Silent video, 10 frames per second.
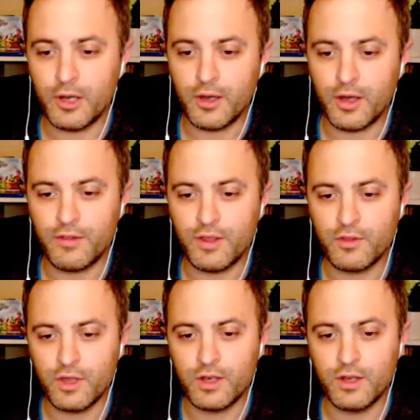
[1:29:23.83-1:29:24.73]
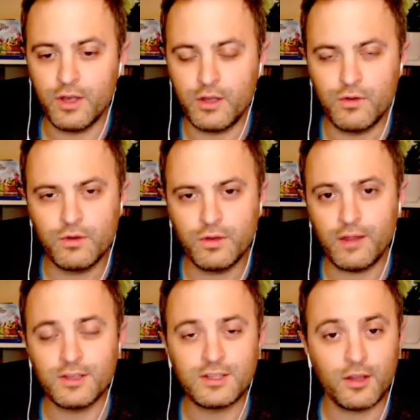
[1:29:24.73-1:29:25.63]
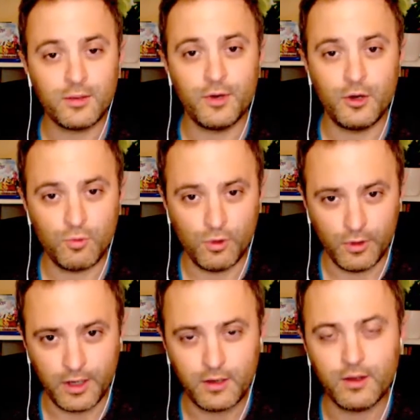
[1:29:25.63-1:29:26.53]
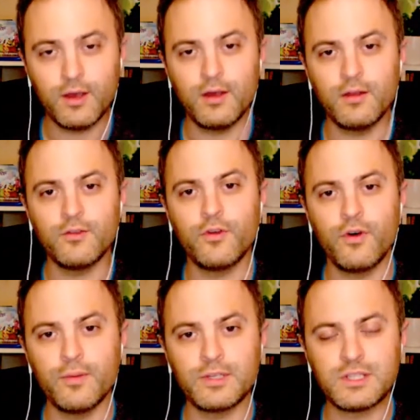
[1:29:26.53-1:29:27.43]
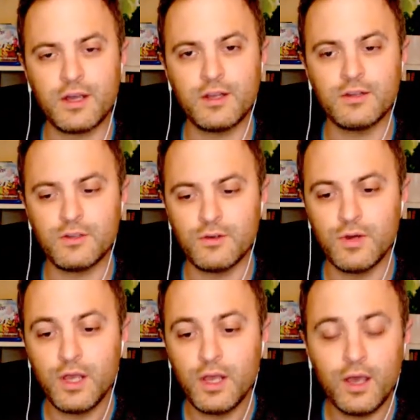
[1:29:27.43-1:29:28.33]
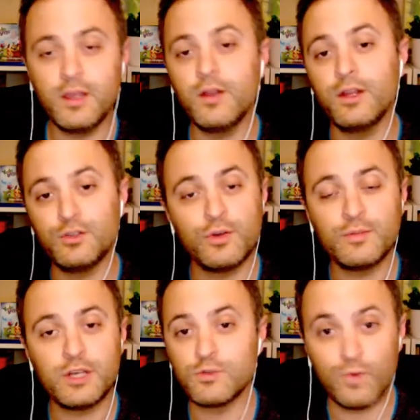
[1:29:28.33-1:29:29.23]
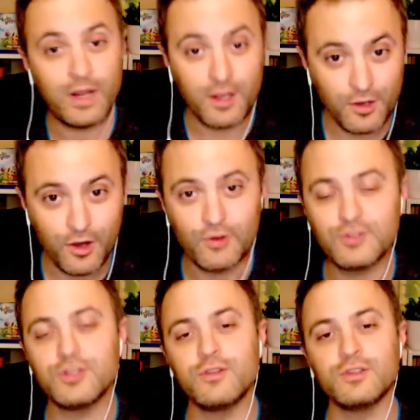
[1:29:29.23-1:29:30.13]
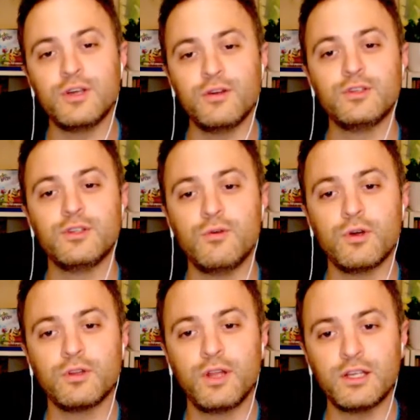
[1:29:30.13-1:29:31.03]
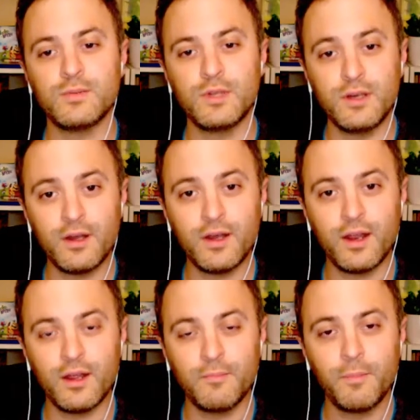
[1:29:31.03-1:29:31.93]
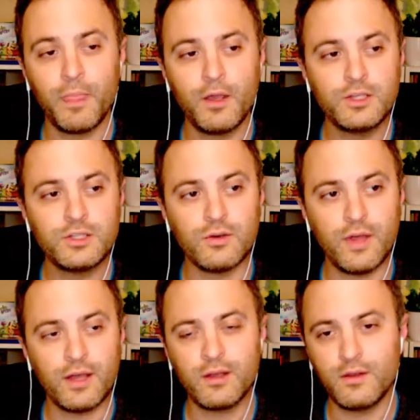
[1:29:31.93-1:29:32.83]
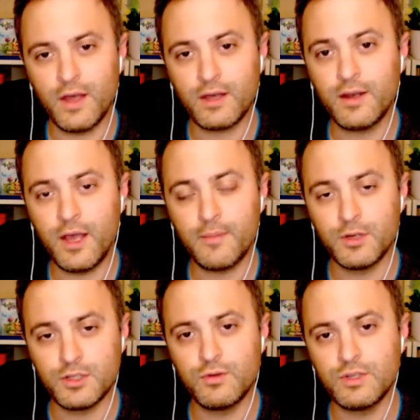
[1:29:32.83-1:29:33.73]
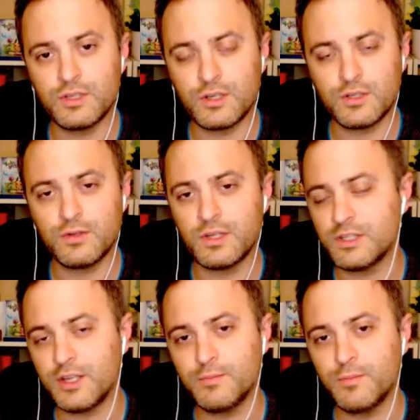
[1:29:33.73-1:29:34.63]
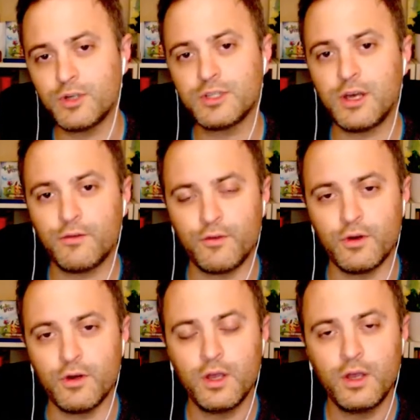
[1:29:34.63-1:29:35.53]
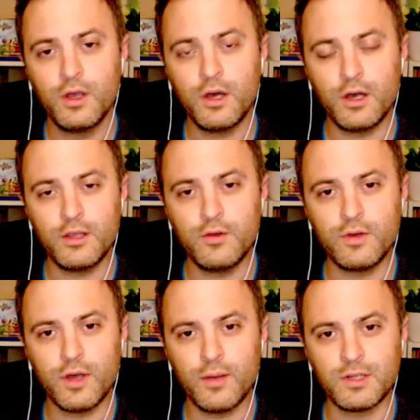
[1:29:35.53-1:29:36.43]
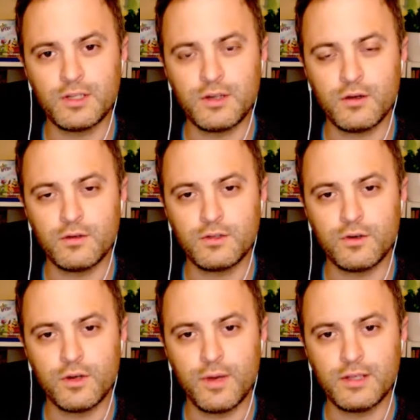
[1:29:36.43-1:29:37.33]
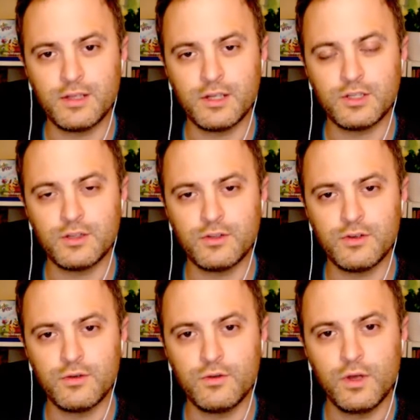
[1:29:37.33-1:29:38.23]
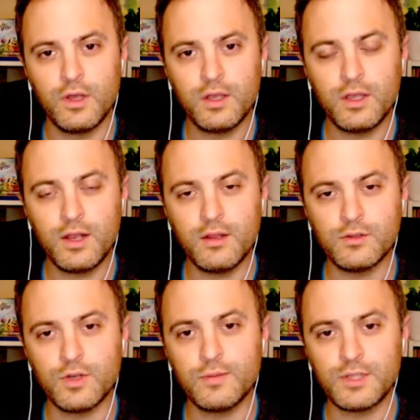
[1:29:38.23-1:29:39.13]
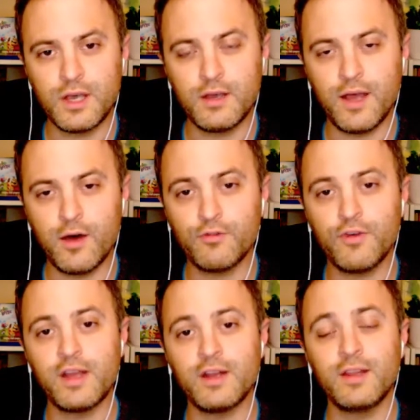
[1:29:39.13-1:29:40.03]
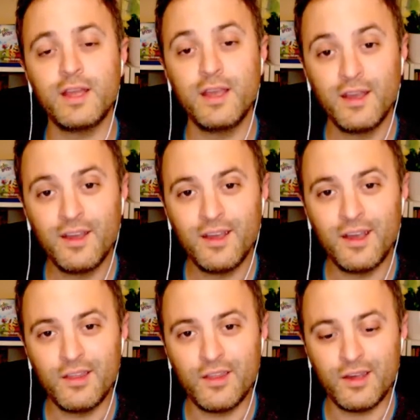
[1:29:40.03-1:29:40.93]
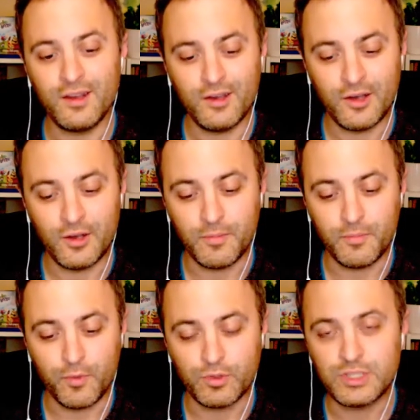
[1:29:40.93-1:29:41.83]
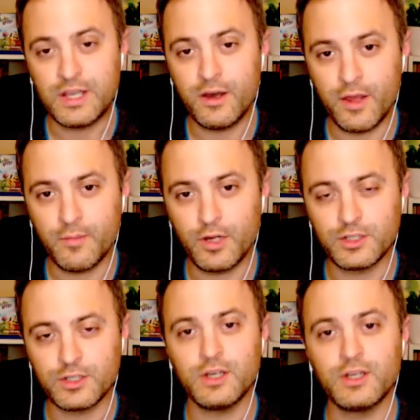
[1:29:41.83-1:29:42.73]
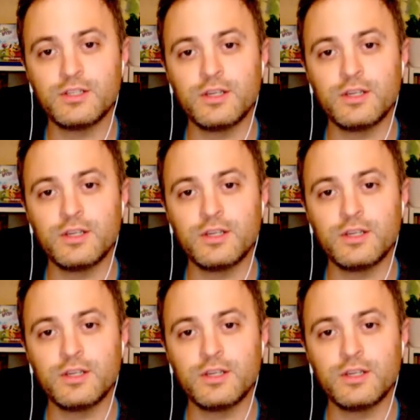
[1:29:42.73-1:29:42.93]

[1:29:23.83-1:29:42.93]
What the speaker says: I think that ukulele's got the ball rolling, and so I'm excited to, and Dreamside's ready to go. So there's no work that has to be done on it. So that can happen as soon as I send books out for Yuka. I'm going to start turning my attention to getting Dreamside out finally, and then we'll see how that project does.